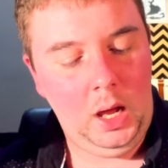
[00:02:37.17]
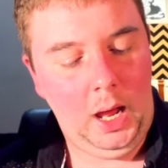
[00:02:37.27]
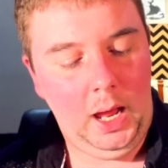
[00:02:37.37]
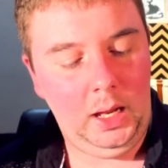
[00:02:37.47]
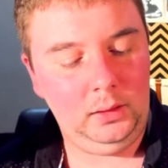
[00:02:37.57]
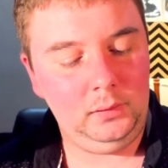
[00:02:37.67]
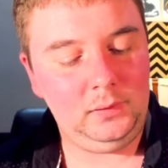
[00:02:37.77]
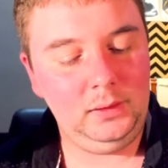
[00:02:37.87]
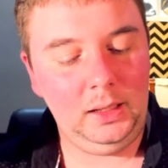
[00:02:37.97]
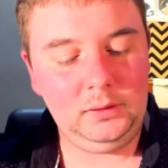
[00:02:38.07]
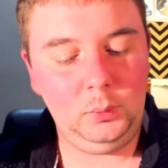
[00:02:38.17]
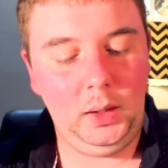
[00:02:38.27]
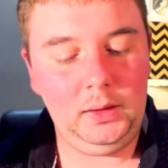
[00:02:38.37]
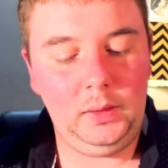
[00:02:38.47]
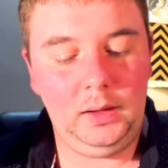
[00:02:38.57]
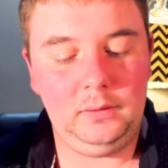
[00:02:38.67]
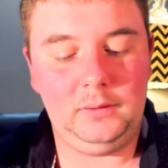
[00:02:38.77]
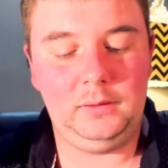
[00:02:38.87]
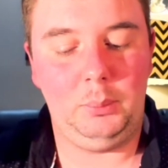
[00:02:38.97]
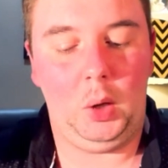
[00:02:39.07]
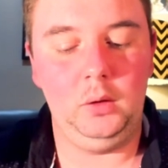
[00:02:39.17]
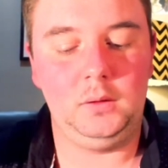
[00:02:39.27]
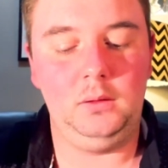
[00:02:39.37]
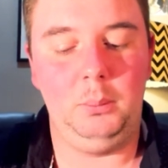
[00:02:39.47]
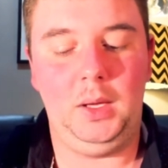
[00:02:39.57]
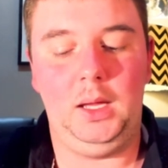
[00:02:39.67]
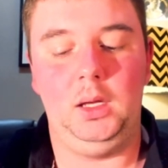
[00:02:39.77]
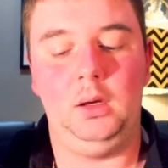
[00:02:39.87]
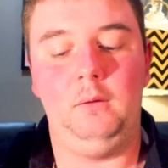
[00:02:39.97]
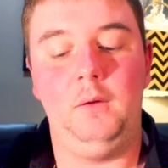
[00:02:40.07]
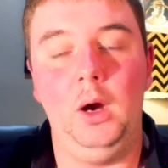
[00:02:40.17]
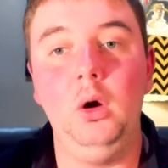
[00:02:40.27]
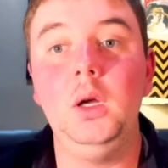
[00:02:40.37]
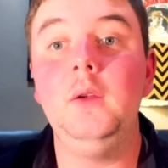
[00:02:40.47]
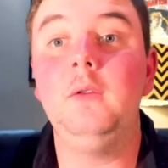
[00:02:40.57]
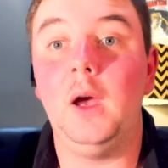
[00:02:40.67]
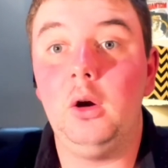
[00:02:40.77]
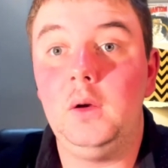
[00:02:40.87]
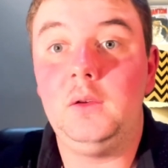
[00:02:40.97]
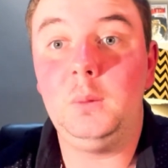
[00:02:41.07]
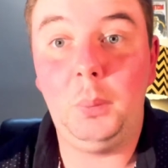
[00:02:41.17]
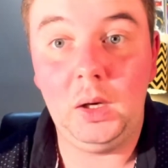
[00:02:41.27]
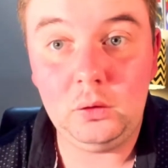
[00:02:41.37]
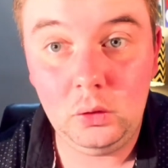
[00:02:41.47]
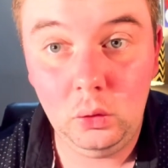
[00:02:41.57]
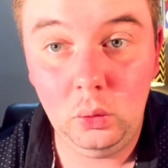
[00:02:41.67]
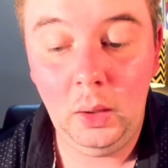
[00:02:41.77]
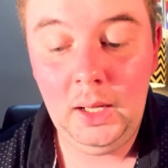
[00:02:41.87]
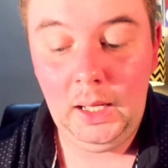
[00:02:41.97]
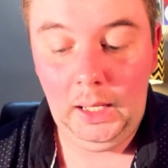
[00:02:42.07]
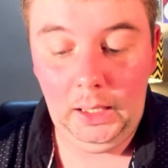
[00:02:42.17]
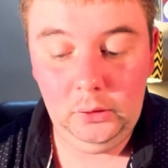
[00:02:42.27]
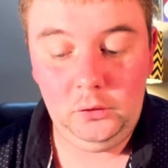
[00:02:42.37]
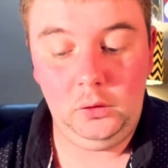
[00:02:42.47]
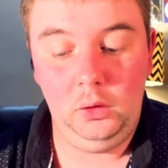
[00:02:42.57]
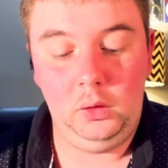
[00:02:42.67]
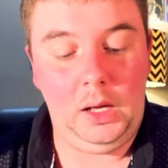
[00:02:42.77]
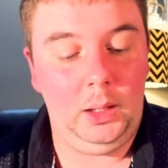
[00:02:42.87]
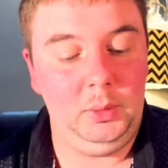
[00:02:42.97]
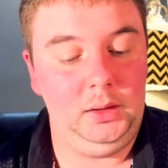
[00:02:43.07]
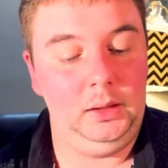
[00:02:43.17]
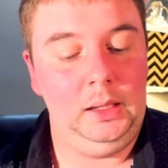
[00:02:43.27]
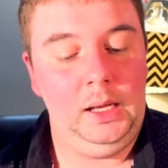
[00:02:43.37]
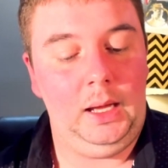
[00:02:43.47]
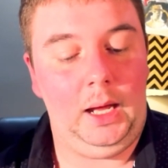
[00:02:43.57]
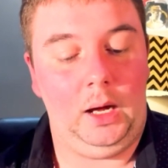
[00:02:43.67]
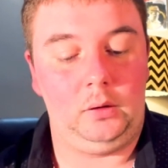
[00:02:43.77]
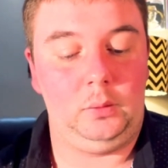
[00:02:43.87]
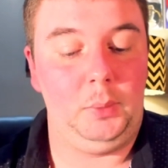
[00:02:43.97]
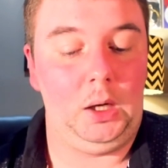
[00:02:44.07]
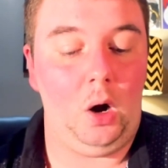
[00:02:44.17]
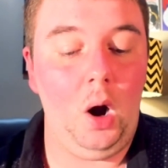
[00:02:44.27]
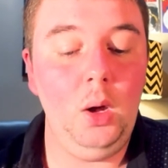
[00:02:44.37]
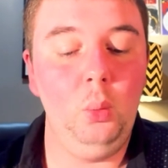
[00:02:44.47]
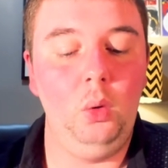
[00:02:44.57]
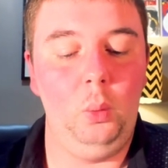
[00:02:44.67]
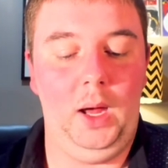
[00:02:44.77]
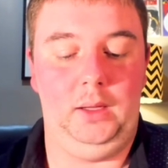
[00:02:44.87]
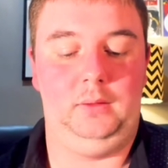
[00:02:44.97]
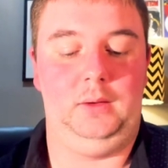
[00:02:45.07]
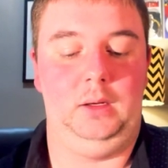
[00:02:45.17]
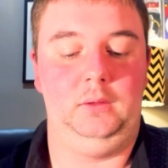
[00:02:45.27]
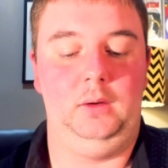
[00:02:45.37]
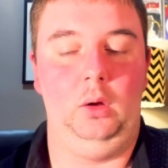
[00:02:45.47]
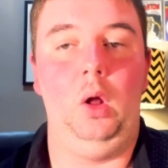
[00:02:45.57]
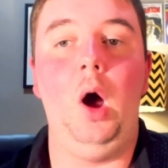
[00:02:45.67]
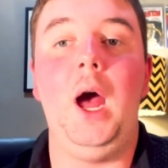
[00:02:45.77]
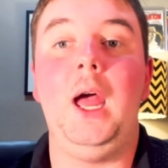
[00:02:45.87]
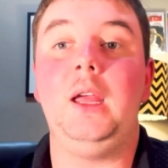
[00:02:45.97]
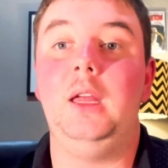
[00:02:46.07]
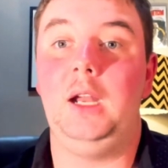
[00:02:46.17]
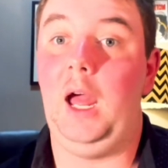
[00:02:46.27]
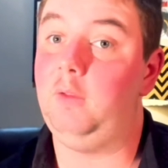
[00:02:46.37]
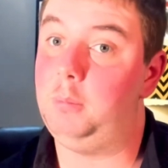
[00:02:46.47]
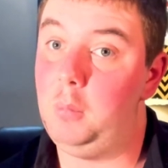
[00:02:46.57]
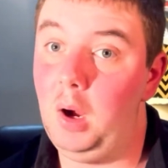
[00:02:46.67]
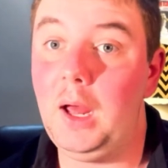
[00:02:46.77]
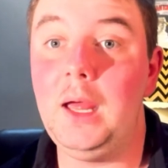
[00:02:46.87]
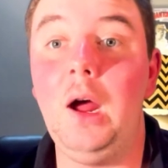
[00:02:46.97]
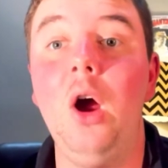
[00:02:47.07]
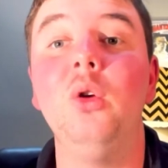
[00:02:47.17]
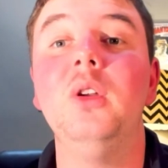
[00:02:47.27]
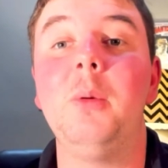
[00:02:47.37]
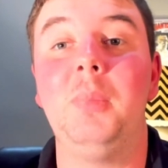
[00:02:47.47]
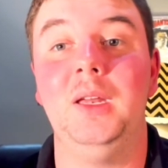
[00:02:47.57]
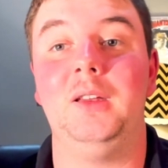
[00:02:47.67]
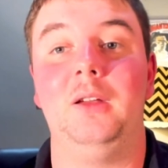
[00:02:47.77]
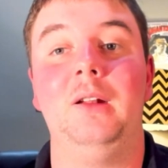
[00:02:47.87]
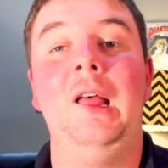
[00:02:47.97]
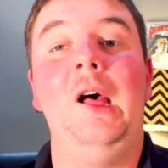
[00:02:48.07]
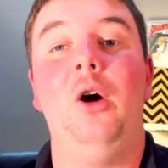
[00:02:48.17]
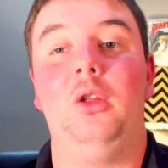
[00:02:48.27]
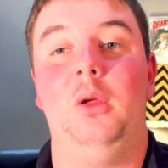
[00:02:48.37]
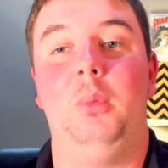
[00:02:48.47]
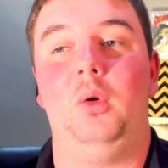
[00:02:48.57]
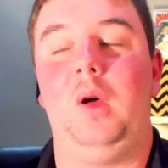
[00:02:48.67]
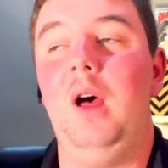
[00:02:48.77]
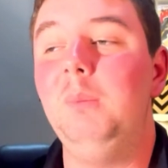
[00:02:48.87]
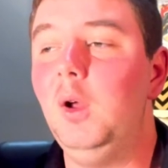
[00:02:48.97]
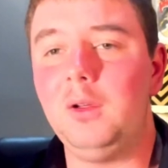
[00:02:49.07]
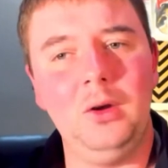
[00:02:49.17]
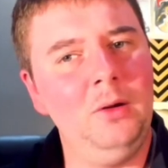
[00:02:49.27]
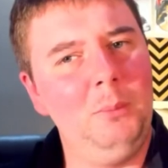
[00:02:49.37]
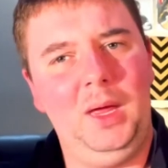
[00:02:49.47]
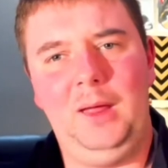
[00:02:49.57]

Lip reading: And next week, there's supposed to be a very, very special issue coming out. But I will wait until I can have my own opinion on the book. I'm not going to